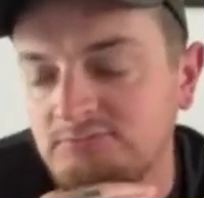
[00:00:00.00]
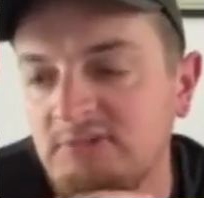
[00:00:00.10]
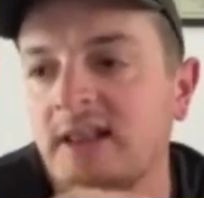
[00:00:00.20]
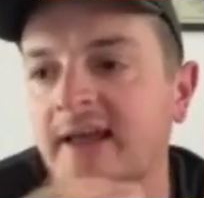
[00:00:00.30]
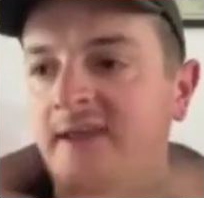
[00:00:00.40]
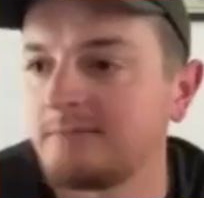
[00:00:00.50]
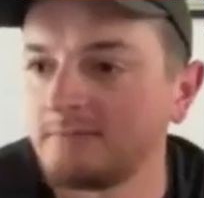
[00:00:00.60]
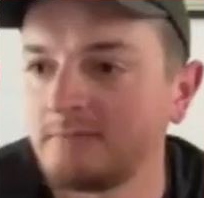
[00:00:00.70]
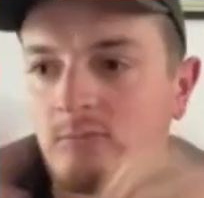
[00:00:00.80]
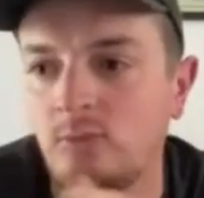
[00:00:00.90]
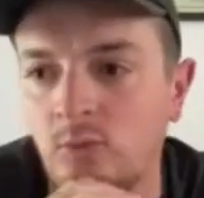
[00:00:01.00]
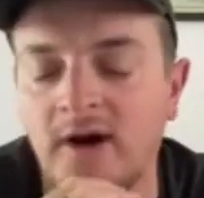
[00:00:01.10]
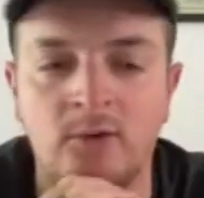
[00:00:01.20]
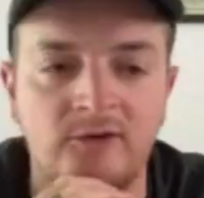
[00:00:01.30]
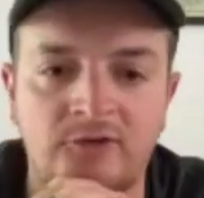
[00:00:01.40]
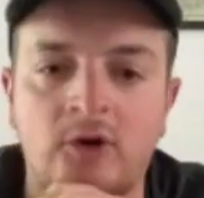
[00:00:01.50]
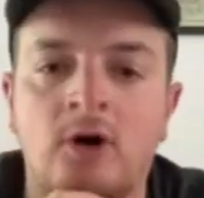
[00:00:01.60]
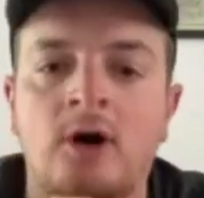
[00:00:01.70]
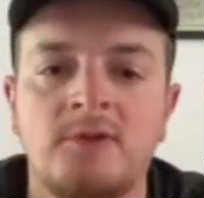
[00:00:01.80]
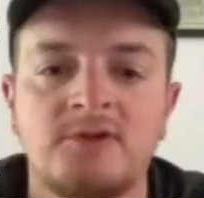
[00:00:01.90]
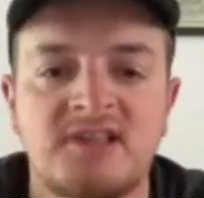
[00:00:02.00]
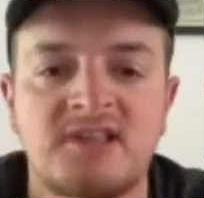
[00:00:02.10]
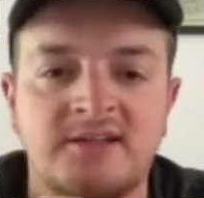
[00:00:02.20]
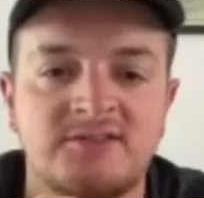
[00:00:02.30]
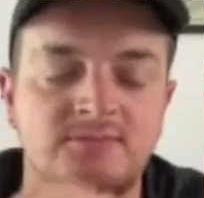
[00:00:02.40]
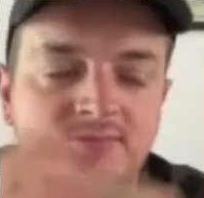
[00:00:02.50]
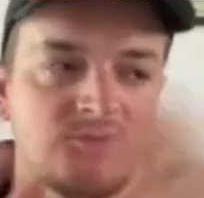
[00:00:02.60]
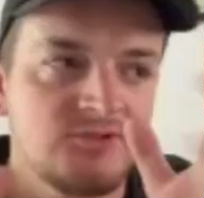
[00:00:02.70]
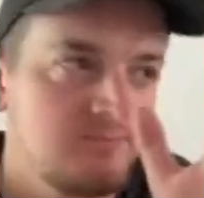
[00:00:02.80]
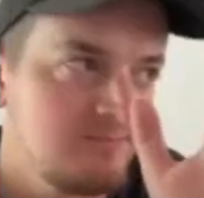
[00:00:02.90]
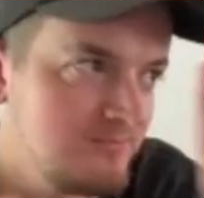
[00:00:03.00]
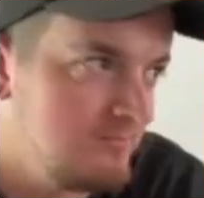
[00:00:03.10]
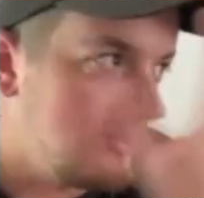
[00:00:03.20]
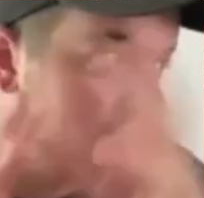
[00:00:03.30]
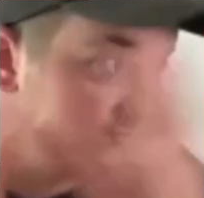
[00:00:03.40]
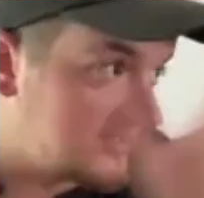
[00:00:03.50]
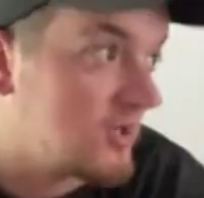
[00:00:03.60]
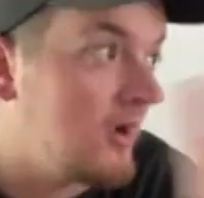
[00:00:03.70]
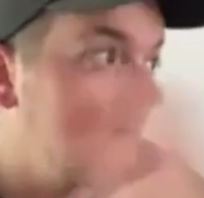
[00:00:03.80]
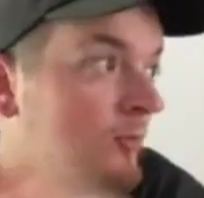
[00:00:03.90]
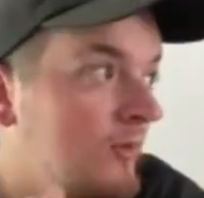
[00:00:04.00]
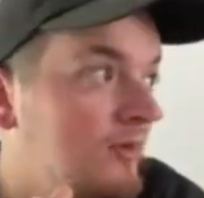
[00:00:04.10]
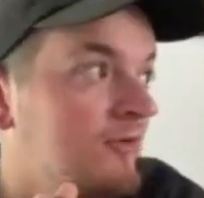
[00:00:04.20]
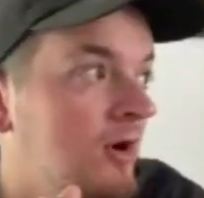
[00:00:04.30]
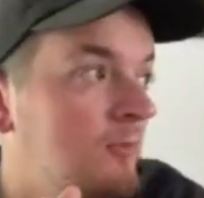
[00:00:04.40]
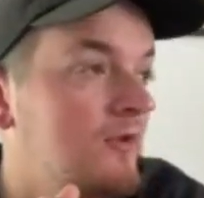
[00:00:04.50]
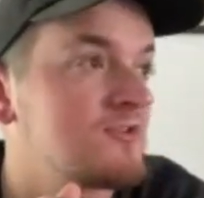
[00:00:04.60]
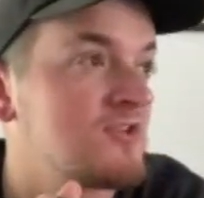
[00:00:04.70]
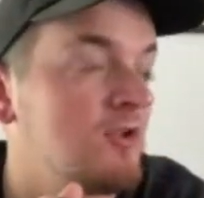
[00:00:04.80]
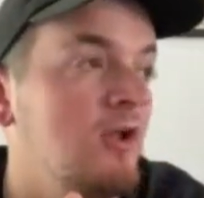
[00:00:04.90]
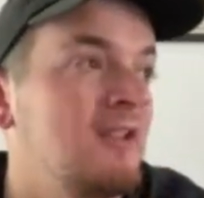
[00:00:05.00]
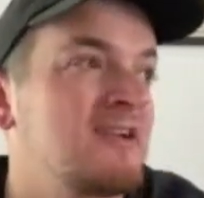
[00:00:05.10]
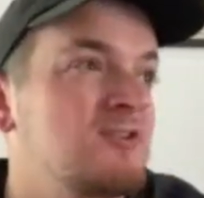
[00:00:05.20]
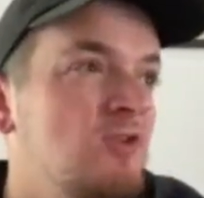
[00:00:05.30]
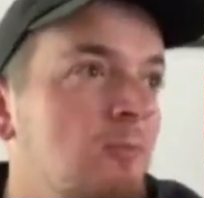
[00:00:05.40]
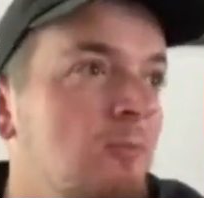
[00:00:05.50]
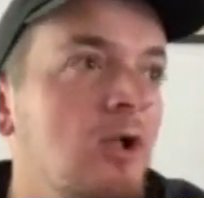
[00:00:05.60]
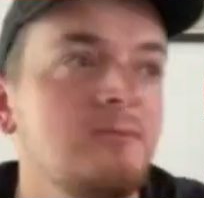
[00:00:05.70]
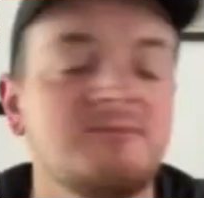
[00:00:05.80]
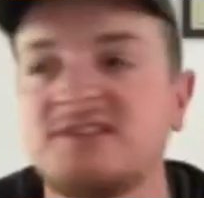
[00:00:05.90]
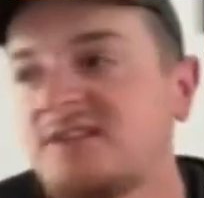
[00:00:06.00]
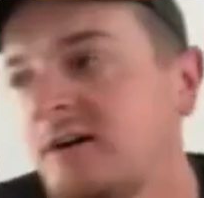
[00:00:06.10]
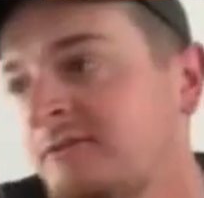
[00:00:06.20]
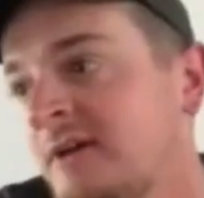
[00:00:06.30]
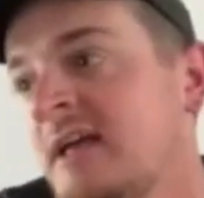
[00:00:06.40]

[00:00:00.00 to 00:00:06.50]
like where we're from. There's like a time where we're from where there's a lot of like drug problems and stuff,